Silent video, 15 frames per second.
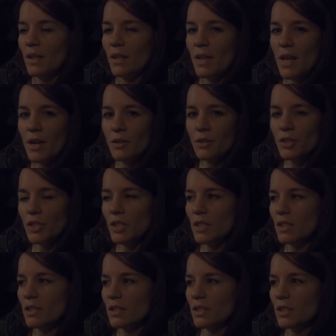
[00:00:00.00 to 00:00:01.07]
now
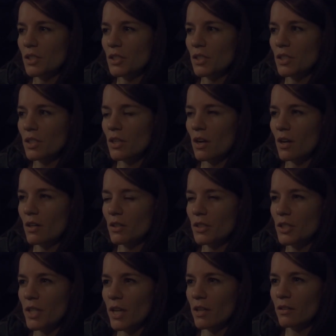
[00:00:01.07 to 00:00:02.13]
she's she's got her
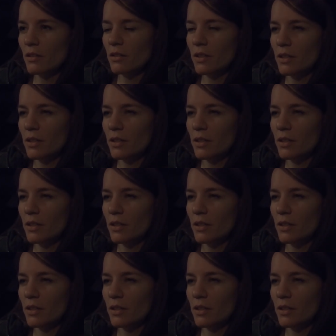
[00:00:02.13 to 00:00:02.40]
channel,